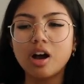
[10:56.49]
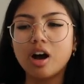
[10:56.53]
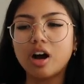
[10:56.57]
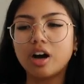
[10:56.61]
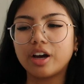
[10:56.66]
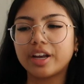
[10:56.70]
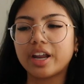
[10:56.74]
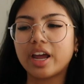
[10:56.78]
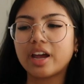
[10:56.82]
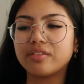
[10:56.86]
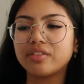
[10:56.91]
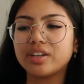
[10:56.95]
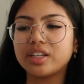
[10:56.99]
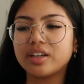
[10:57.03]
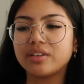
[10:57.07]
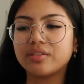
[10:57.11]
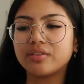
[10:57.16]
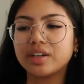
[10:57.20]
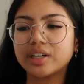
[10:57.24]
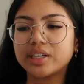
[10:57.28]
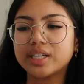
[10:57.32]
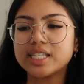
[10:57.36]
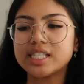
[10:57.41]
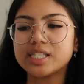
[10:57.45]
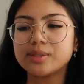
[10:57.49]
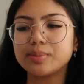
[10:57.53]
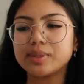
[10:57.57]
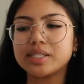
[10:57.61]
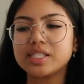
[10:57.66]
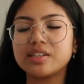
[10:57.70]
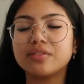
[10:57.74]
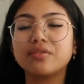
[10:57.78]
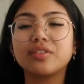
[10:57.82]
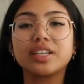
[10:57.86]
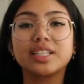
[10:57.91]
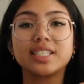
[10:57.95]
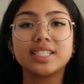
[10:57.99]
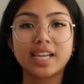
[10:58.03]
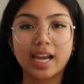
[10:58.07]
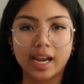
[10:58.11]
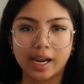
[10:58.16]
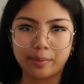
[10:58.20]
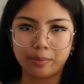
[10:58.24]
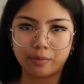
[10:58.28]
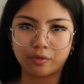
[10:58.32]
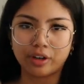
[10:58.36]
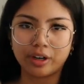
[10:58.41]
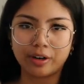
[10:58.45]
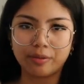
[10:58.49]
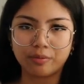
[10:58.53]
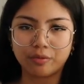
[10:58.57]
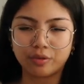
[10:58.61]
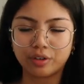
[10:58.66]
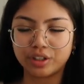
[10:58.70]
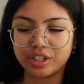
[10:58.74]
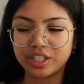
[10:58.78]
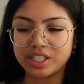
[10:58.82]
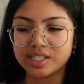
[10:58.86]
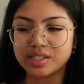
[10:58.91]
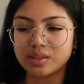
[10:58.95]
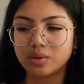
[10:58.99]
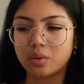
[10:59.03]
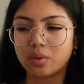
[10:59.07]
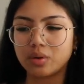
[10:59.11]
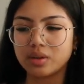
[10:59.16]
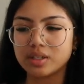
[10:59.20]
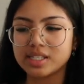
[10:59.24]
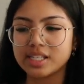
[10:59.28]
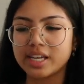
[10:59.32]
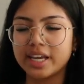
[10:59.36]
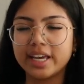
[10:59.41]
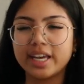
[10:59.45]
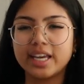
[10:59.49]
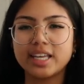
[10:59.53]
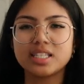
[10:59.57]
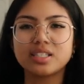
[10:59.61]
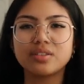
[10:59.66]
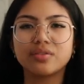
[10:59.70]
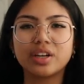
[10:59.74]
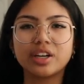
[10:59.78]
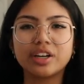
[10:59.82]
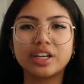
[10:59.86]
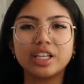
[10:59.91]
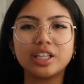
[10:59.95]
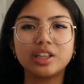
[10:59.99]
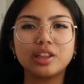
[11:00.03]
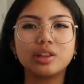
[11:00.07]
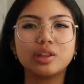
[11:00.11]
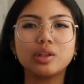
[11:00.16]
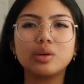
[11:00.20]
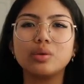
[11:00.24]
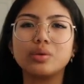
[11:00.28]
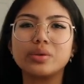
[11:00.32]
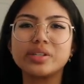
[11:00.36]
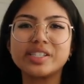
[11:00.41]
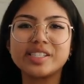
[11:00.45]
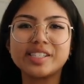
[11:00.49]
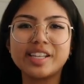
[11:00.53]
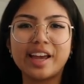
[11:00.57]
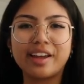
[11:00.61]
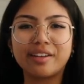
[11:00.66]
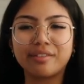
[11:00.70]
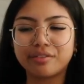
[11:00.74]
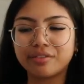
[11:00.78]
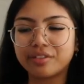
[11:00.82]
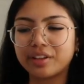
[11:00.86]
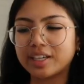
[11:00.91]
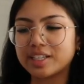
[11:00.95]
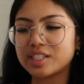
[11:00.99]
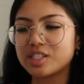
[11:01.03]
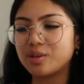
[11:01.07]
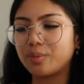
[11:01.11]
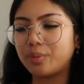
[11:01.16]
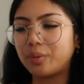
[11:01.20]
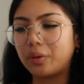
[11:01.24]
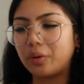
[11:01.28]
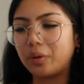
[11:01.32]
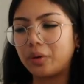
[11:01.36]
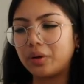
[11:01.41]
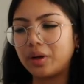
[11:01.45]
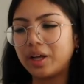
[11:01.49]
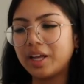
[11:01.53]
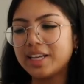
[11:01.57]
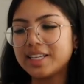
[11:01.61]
on having a very specific time frame for these goals. It's a very loose and flexible